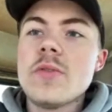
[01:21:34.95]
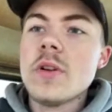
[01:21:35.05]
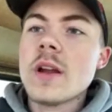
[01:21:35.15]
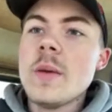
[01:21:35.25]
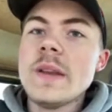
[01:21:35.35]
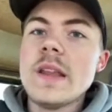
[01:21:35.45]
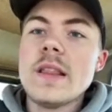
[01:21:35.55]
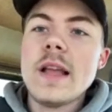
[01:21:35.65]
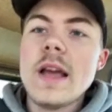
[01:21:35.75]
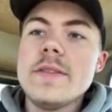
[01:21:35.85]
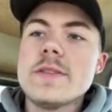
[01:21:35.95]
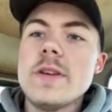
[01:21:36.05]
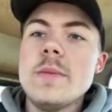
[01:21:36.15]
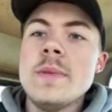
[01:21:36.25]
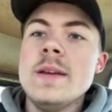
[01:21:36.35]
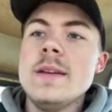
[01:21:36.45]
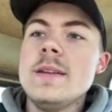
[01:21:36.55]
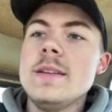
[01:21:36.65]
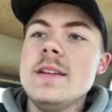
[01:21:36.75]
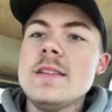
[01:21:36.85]
coming to the live stream.
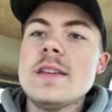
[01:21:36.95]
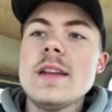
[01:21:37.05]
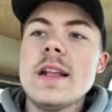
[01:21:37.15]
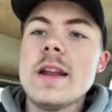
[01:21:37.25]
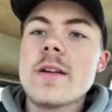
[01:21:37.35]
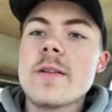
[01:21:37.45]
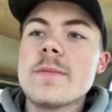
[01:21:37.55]
See you later.